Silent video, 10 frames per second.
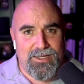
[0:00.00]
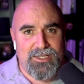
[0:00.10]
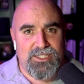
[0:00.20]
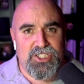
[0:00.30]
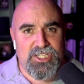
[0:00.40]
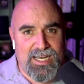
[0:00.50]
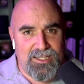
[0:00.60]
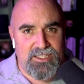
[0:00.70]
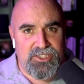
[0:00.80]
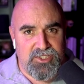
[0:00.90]

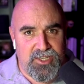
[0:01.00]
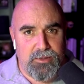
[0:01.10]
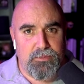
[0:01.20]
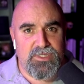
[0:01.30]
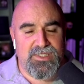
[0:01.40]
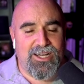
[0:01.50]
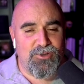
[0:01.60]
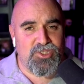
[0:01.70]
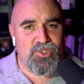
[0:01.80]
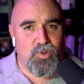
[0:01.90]
Challenge them. Tell
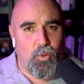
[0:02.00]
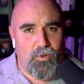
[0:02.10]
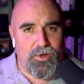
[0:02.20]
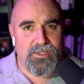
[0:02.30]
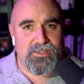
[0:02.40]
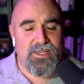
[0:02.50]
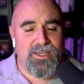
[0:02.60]
stories.